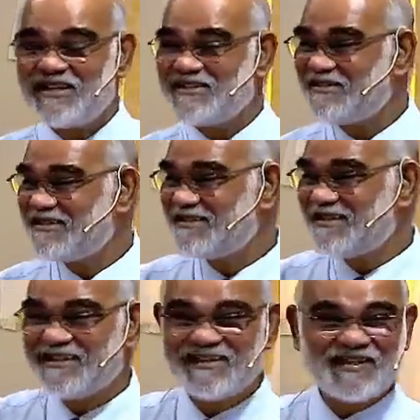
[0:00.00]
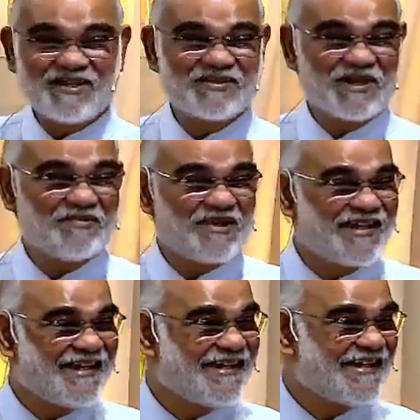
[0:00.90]
rays of the sun are now
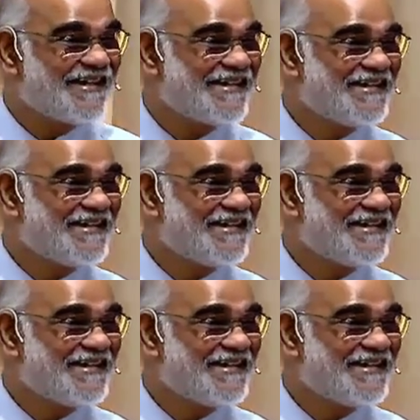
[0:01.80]
coming in.